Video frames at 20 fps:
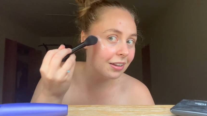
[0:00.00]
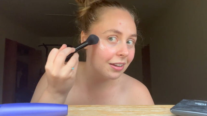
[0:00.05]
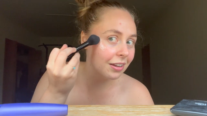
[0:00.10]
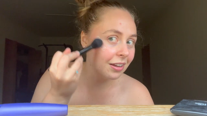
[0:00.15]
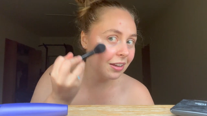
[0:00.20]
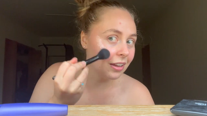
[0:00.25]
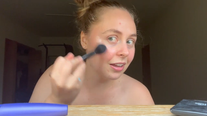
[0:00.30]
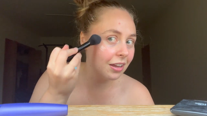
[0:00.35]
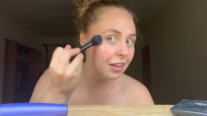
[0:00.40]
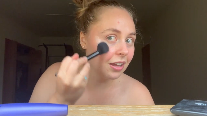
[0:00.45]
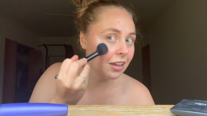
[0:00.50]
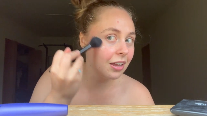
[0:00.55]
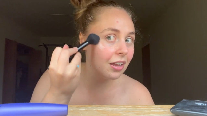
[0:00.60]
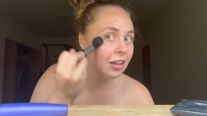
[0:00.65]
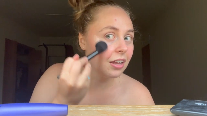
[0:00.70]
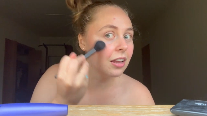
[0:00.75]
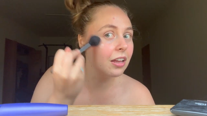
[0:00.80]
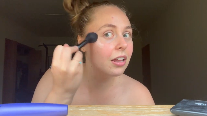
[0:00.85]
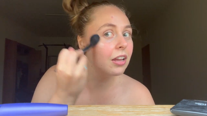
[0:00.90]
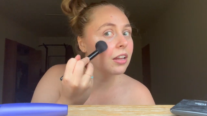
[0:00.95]

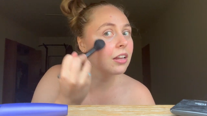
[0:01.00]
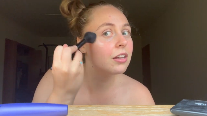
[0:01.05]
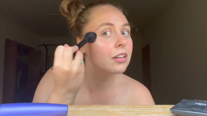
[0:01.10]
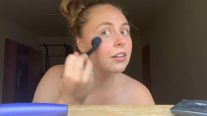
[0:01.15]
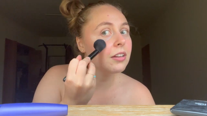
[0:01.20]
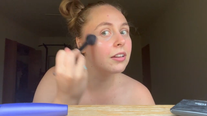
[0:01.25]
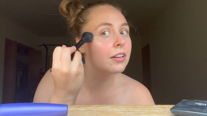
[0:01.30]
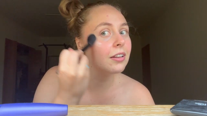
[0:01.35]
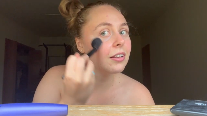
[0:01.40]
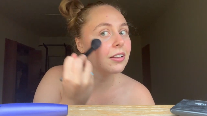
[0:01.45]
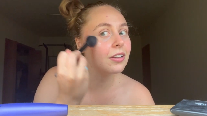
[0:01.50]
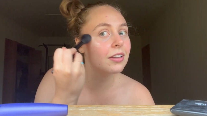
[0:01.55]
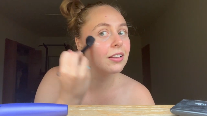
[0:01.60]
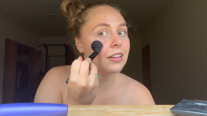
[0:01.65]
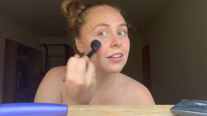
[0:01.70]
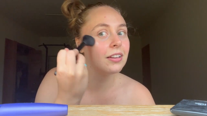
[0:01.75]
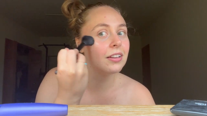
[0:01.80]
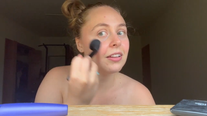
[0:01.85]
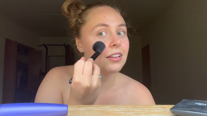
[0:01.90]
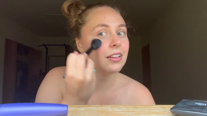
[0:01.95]

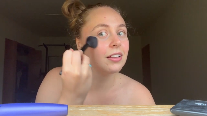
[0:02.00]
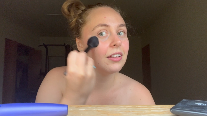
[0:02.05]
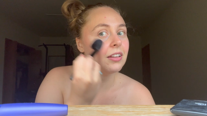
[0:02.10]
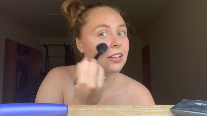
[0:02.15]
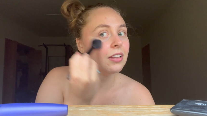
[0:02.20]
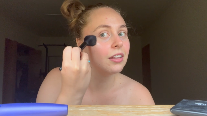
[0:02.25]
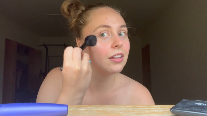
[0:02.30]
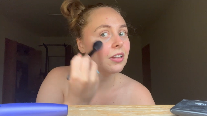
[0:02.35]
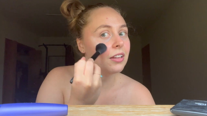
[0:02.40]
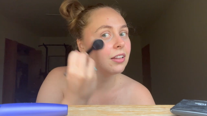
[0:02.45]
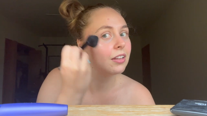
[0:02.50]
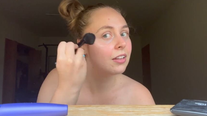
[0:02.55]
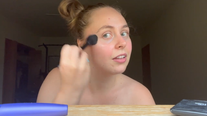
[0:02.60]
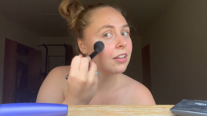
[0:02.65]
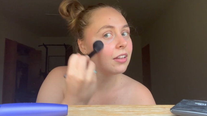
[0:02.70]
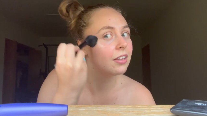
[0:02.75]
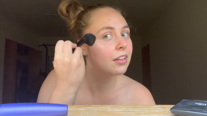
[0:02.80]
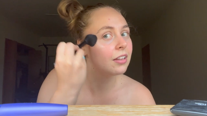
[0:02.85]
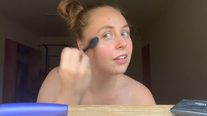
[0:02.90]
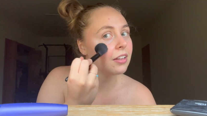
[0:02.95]

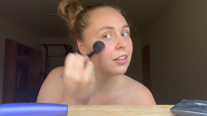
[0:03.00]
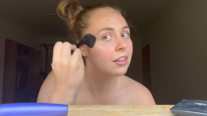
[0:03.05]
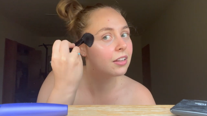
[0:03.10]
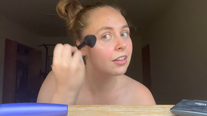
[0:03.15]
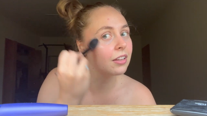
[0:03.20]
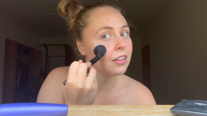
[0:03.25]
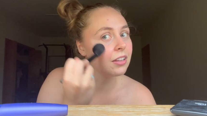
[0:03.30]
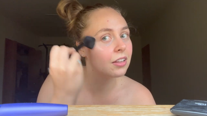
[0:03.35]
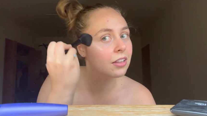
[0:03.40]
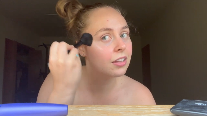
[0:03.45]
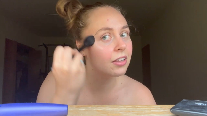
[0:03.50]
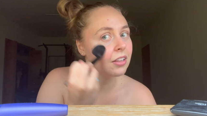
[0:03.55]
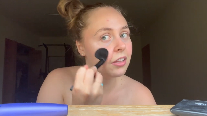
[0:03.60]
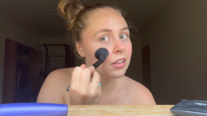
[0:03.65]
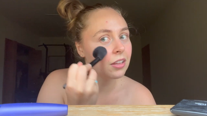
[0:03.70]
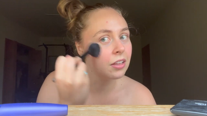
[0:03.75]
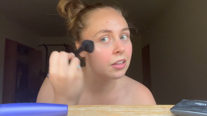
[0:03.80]
(silence)